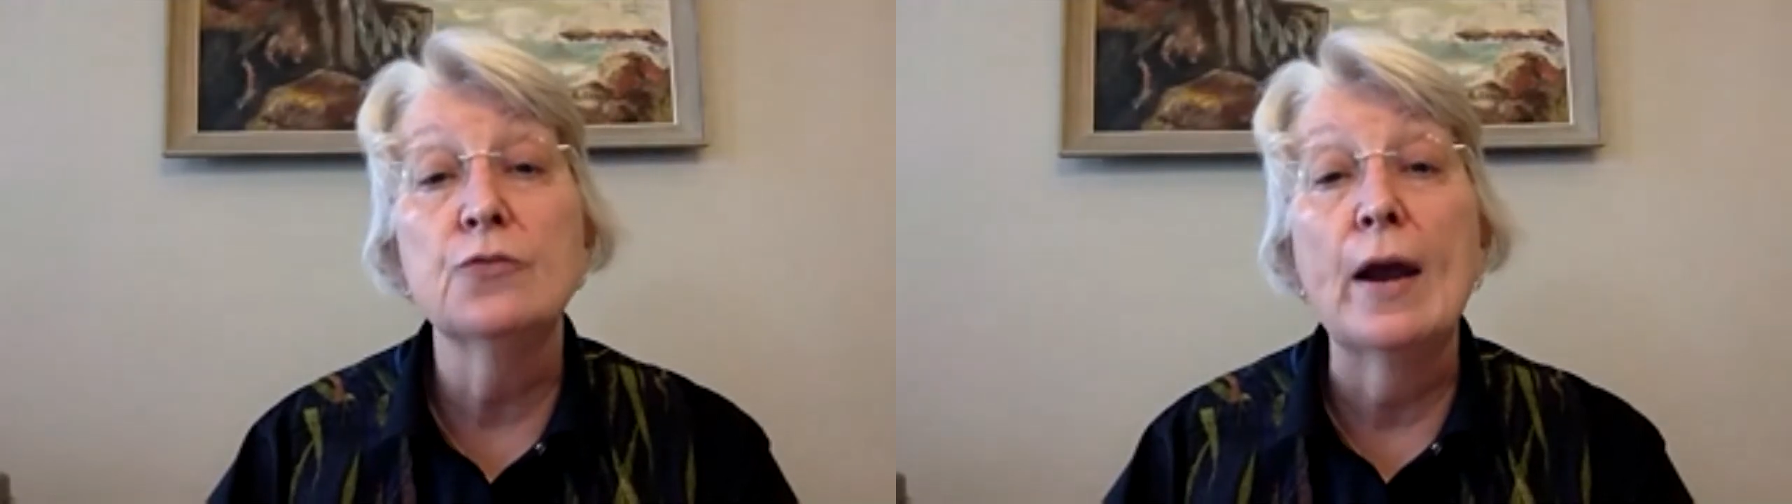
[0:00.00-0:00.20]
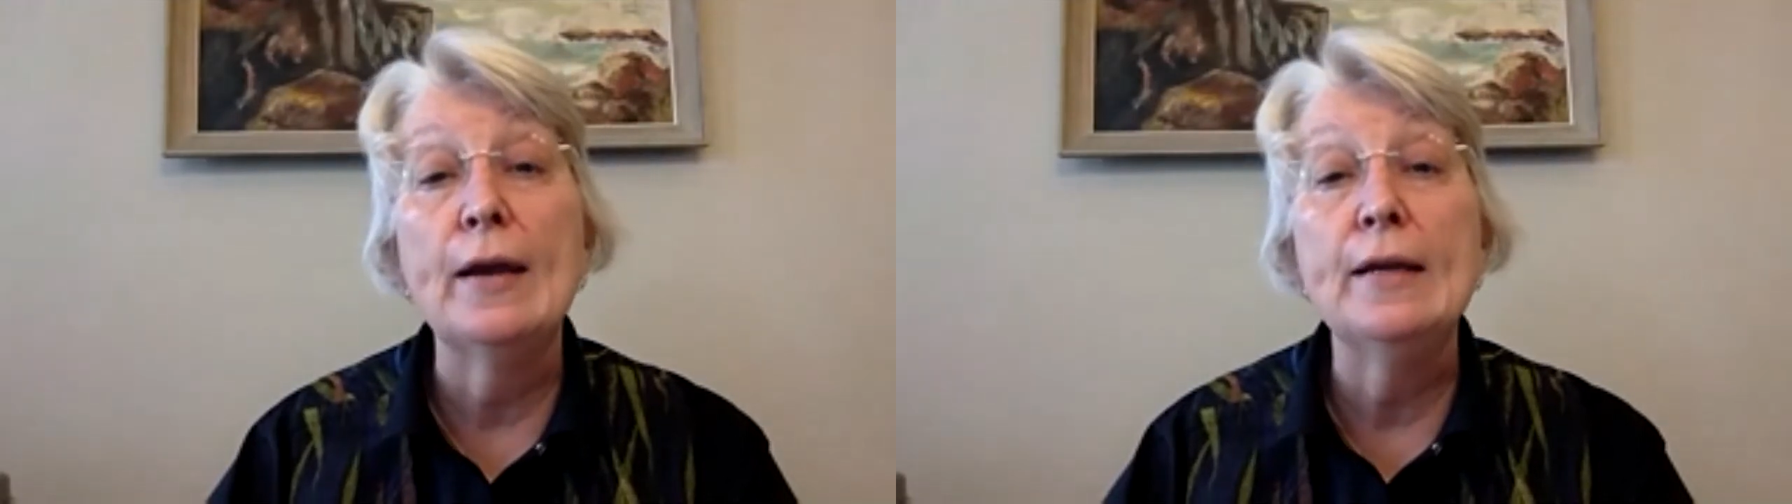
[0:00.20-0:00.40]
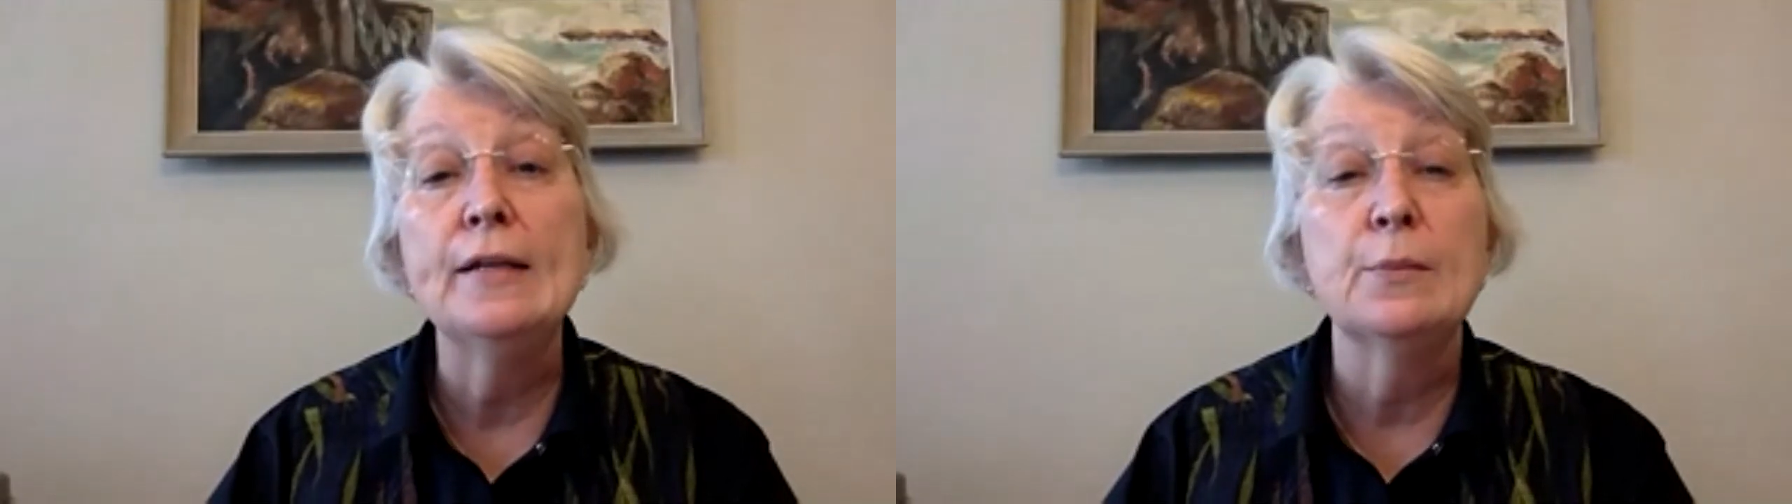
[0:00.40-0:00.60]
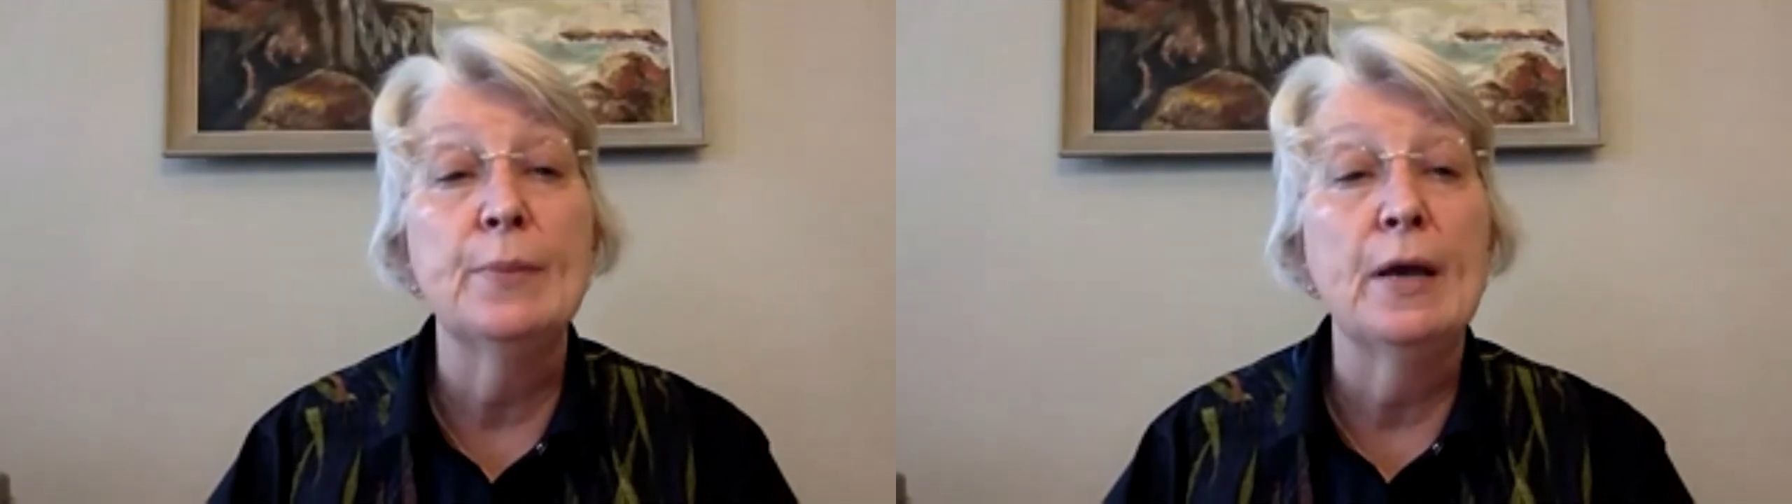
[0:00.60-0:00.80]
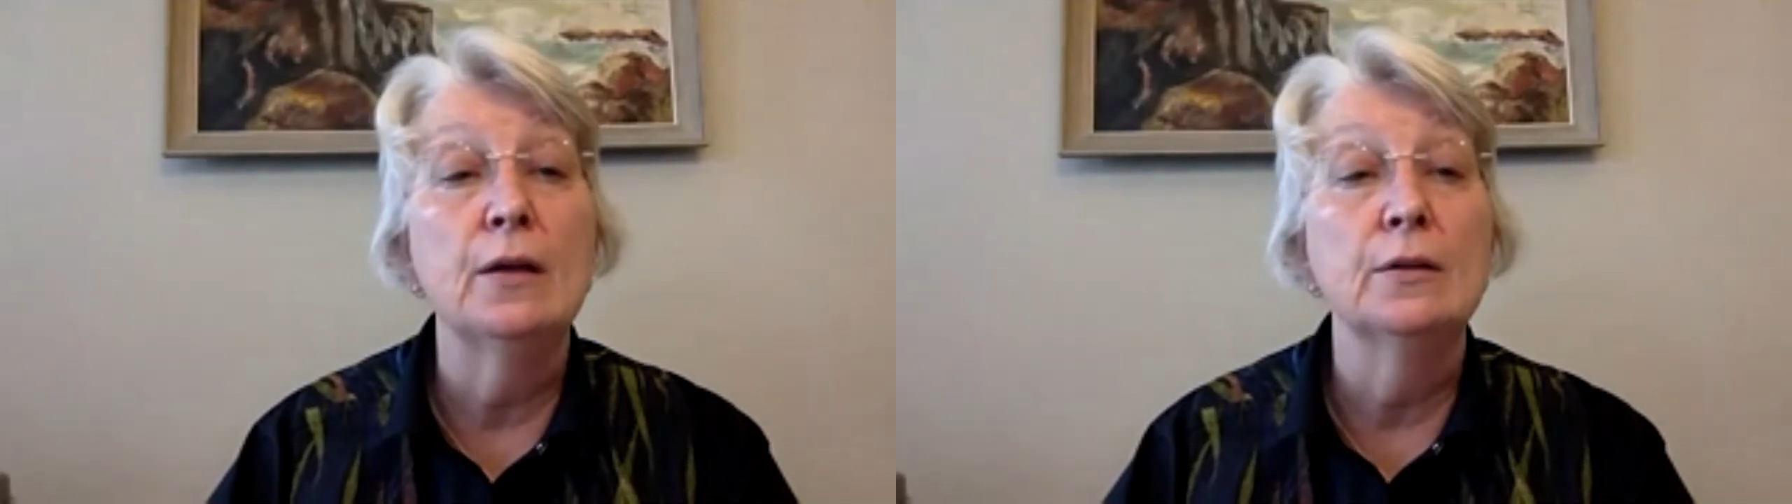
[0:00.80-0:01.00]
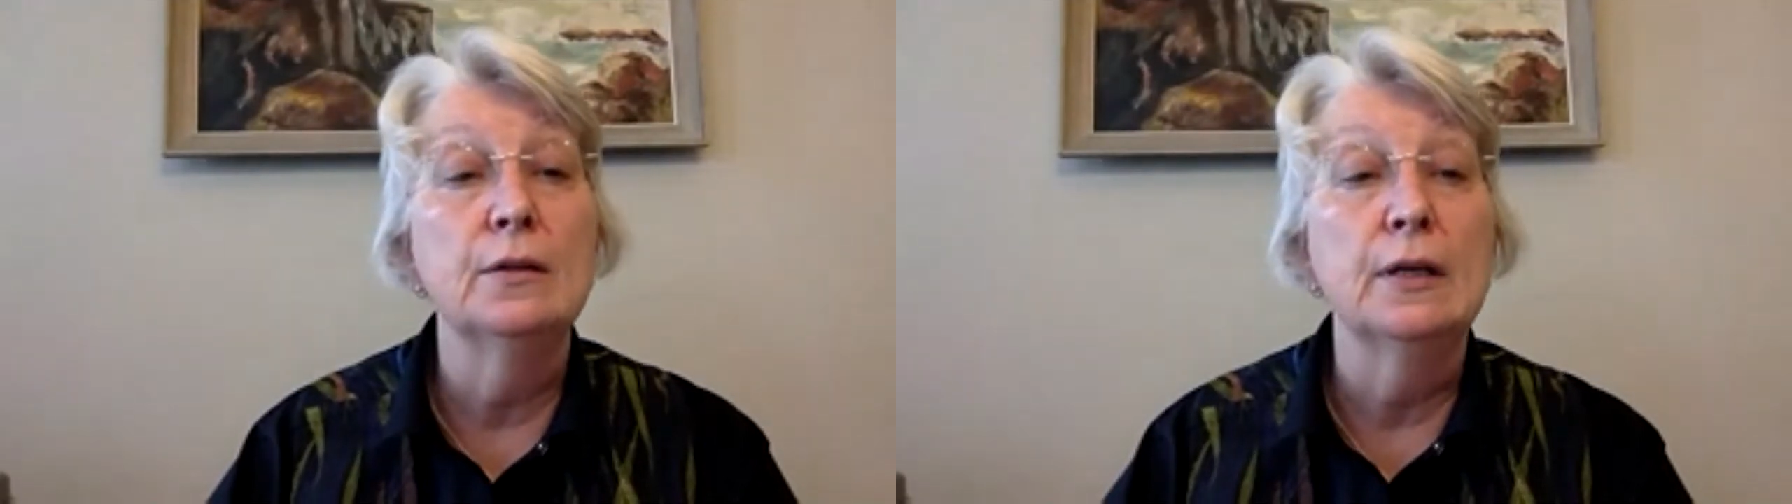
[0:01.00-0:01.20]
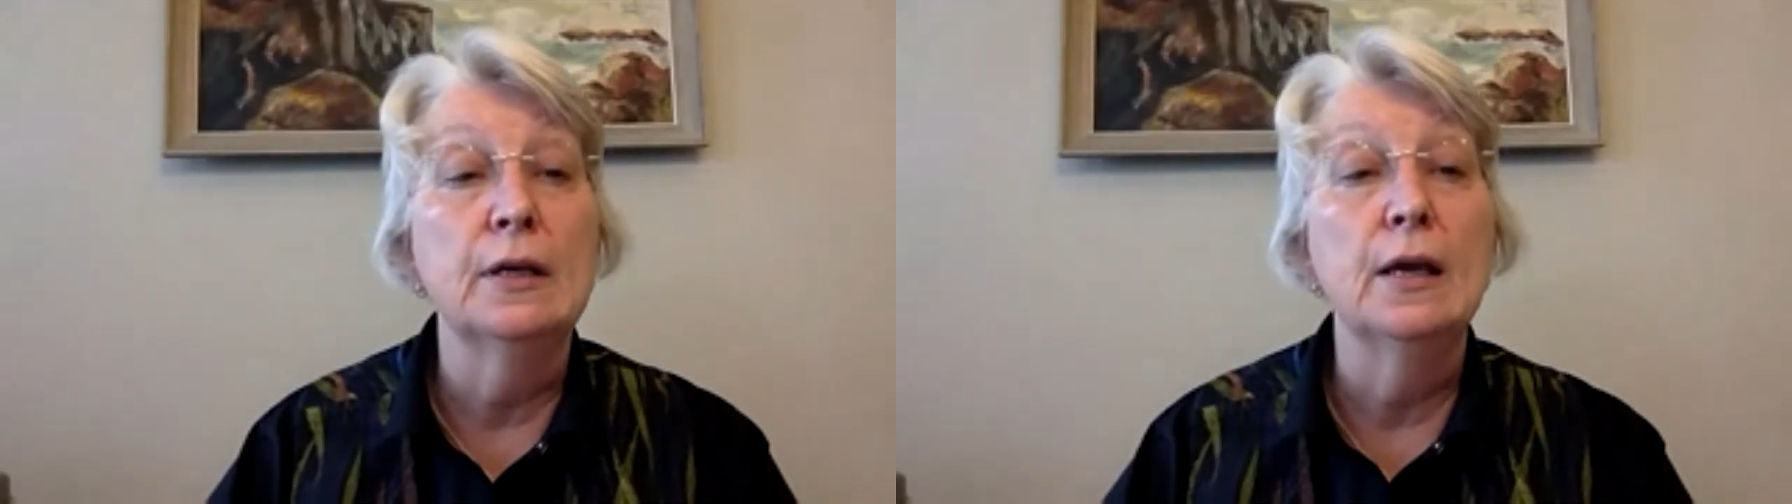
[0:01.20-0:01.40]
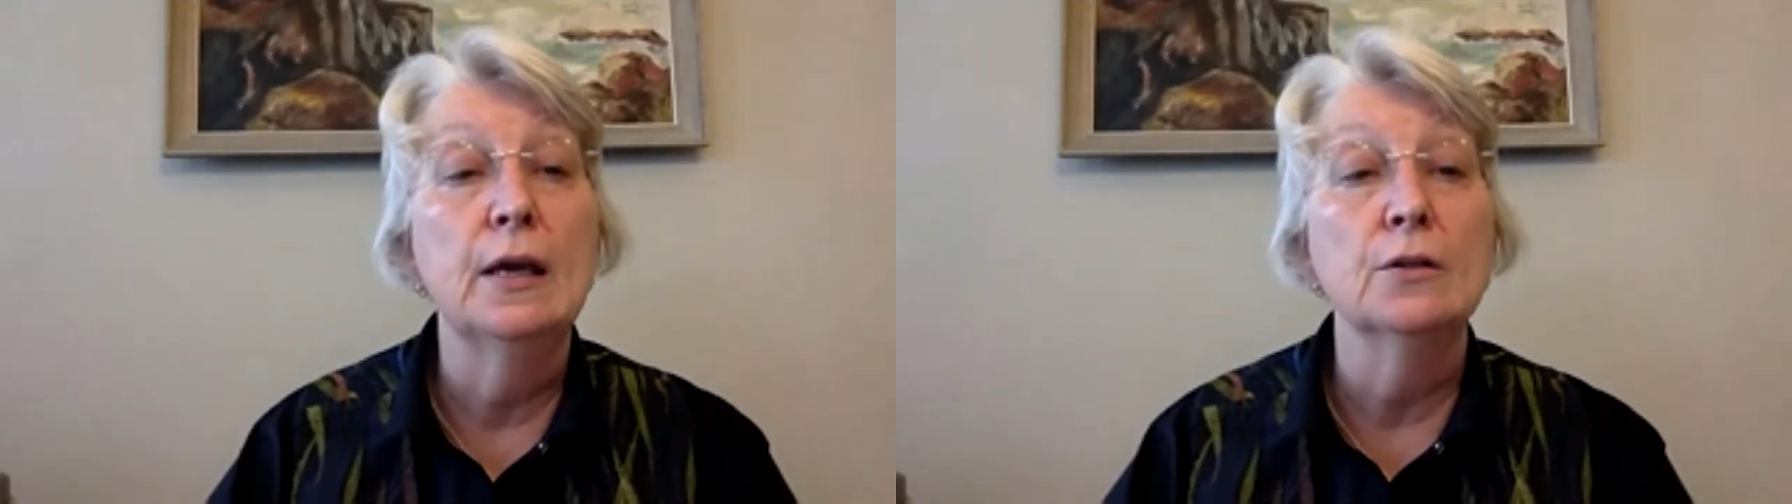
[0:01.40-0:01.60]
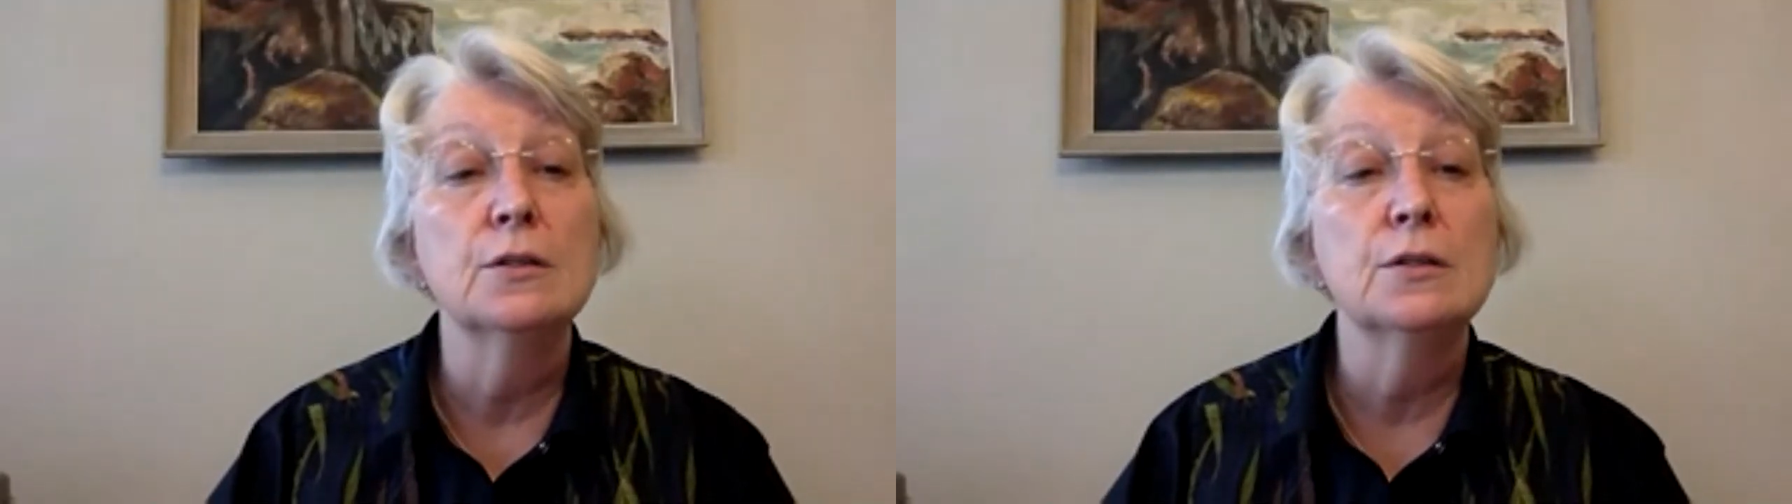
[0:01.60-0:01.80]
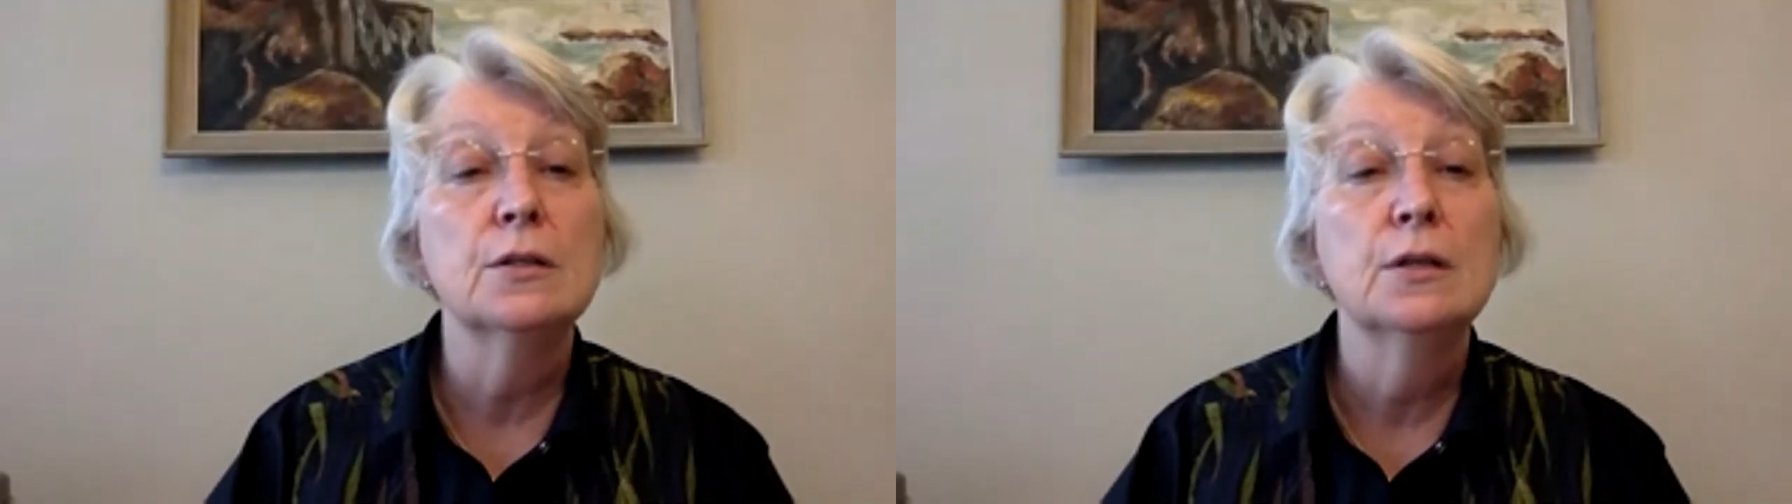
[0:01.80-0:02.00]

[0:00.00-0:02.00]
writings about the Celts